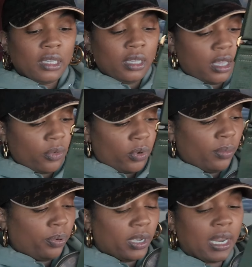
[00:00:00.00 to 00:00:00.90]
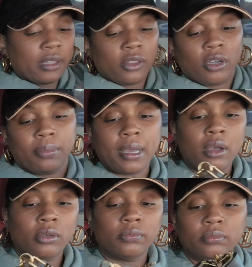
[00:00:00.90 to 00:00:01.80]
At one point I thought
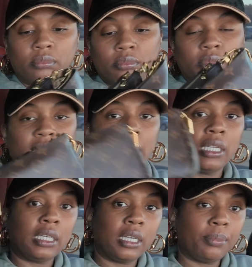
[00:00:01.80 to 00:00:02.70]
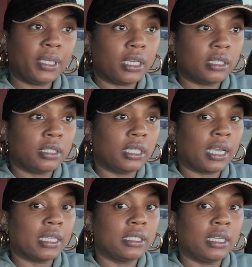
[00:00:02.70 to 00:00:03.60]
about selling it because, like
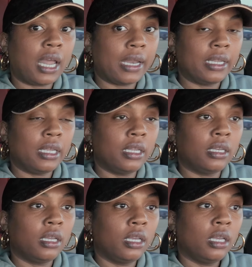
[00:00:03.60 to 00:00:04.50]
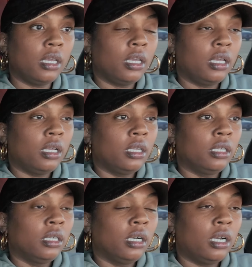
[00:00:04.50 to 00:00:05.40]
I said, I didn't
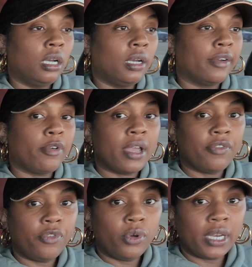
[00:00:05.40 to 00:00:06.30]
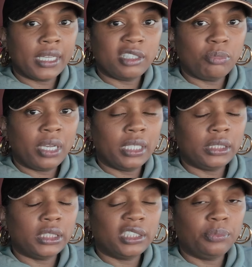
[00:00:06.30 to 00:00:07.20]
grab for it as
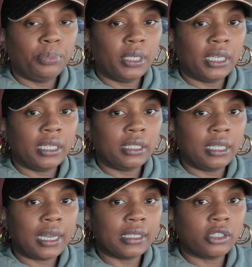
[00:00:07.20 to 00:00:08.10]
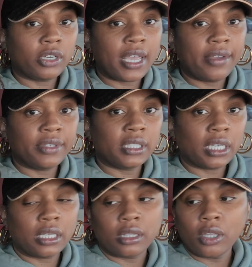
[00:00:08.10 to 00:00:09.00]
much. But then I started having
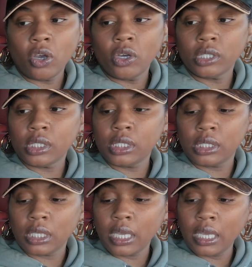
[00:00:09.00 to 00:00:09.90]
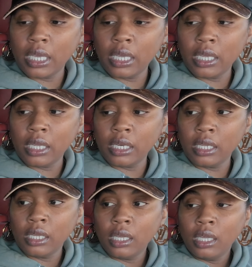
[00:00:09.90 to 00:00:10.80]
second thoughts. And
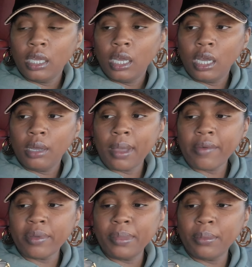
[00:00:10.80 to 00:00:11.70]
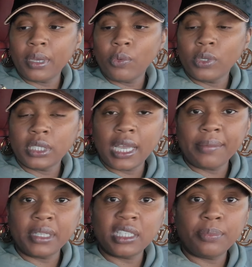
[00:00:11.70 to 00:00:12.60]
I remember at one
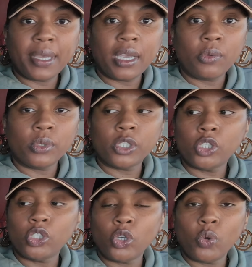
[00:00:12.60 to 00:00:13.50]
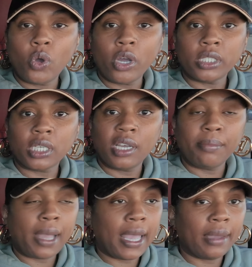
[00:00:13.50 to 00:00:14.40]
time this bag was so hard to come by.